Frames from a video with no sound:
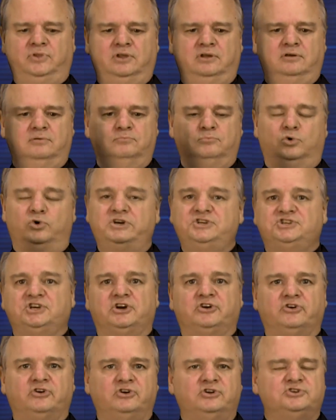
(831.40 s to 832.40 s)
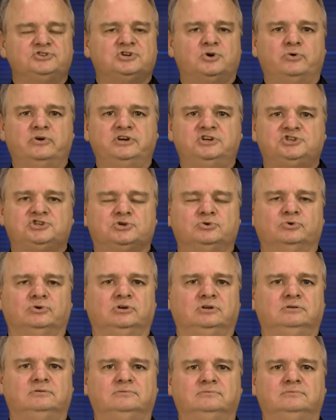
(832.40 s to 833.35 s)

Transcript: boys and girls going to school.